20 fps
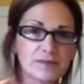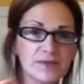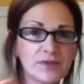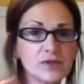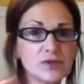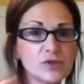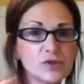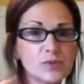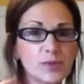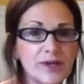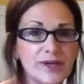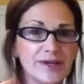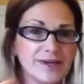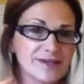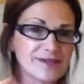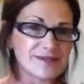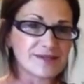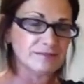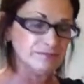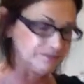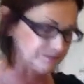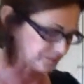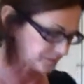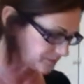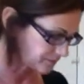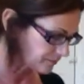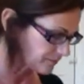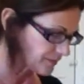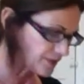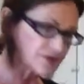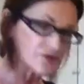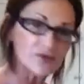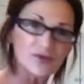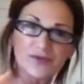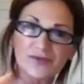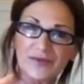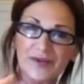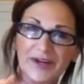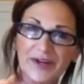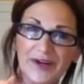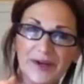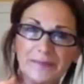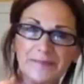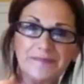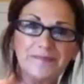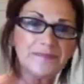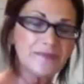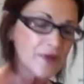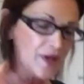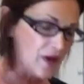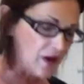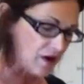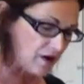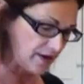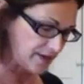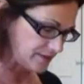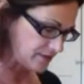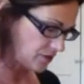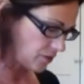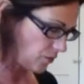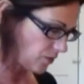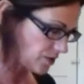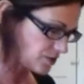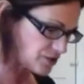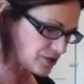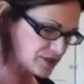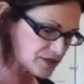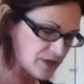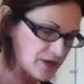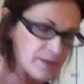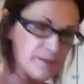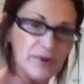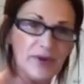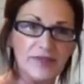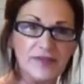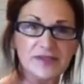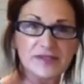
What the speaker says: little sweetness. So it's very good. All right, so we're just going to put